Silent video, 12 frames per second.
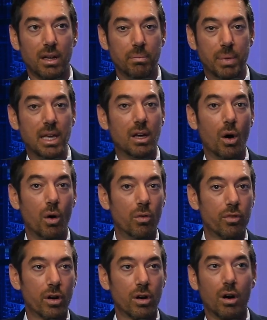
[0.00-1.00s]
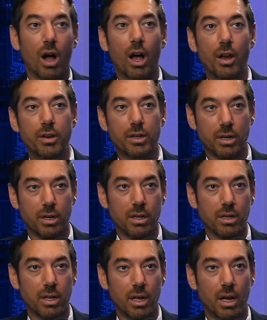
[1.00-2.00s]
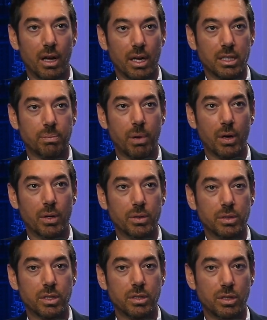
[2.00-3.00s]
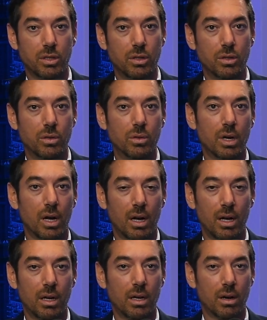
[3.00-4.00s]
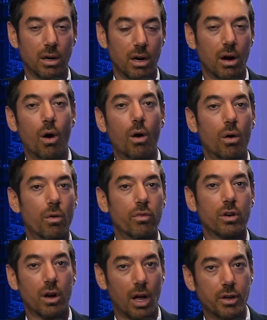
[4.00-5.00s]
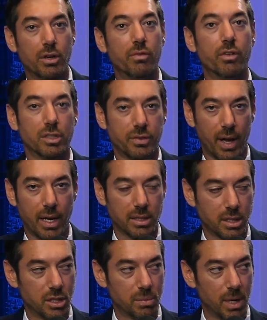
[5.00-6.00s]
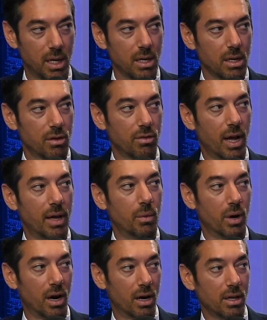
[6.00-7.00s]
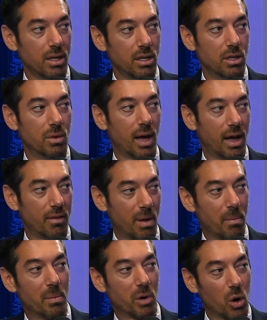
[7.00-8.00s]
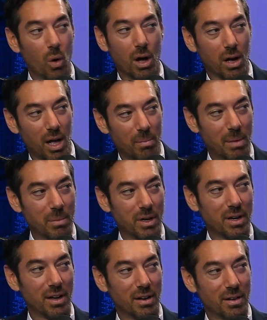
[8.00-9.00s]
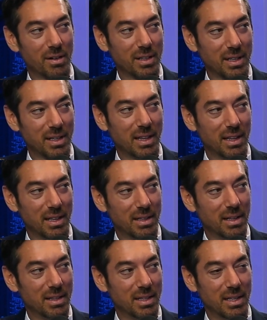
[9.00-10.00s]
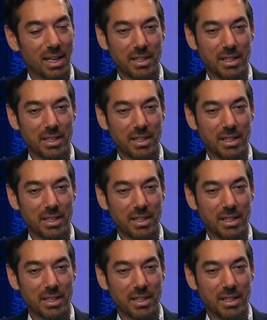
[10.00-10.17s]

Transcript: being over or under. Uh, exposed to uh, or, or over or under diversified, excuse me, right? Where you have, I remember Qualcomm, remember uh, early uh, in the uh,